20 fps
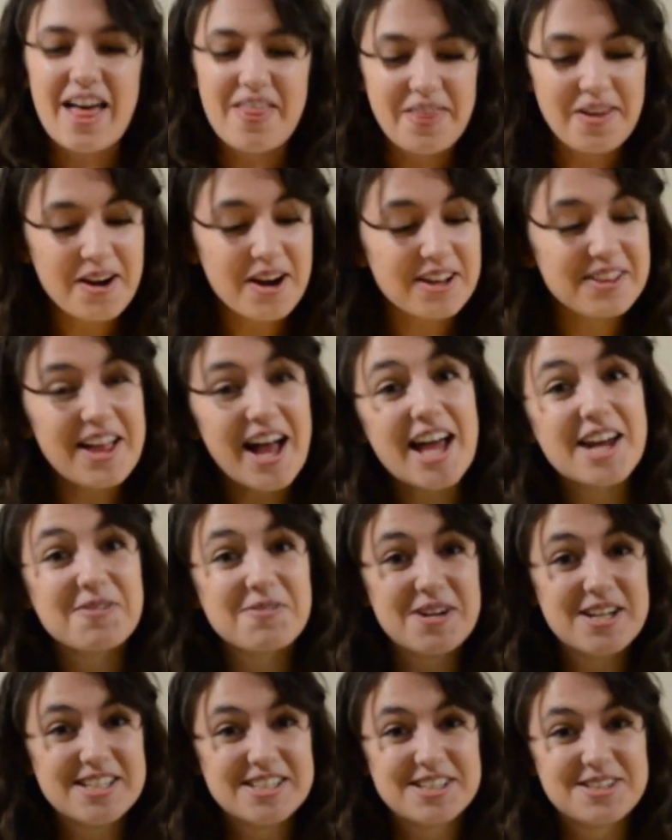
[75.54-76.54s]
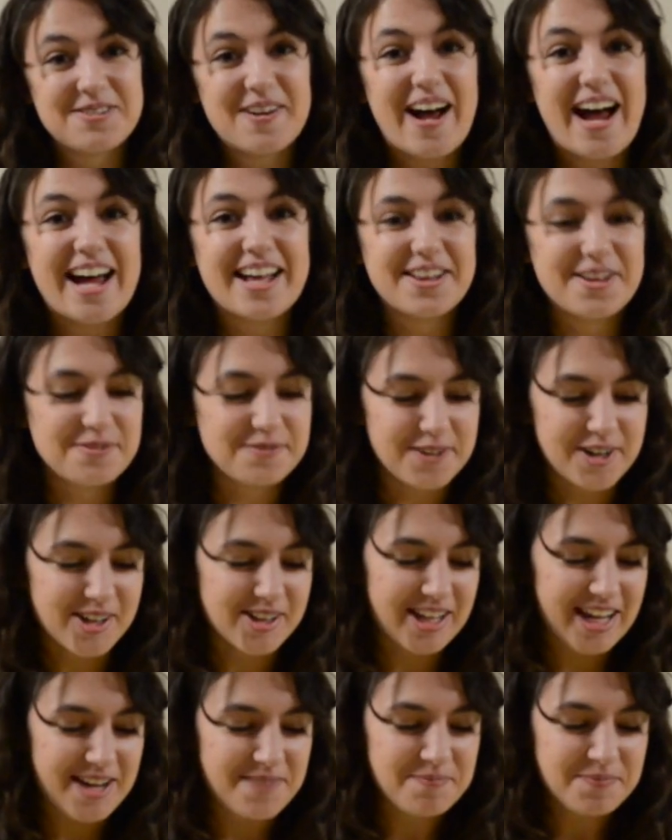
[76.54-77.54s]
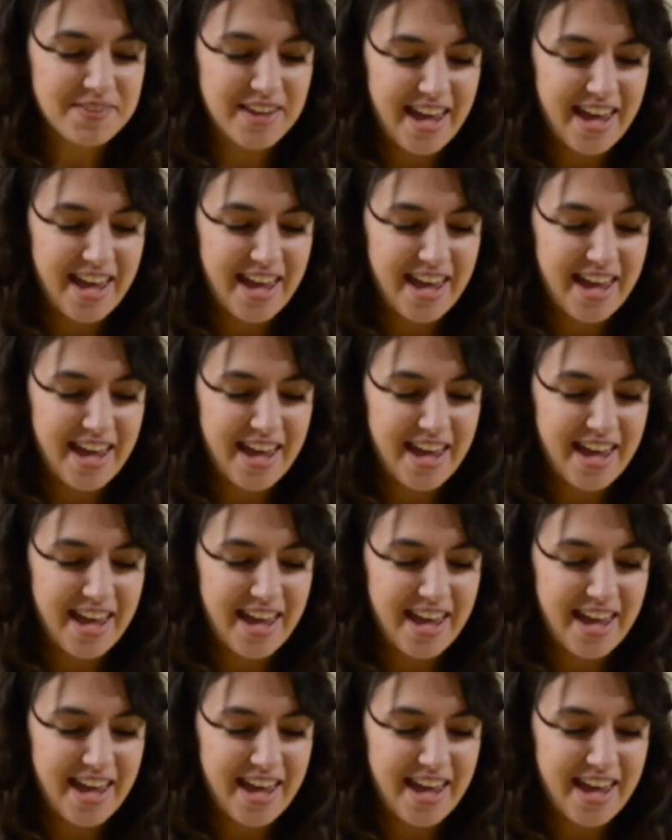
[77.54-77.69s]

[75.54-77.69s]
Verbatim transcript: There are a lot of reasons why I love Farley.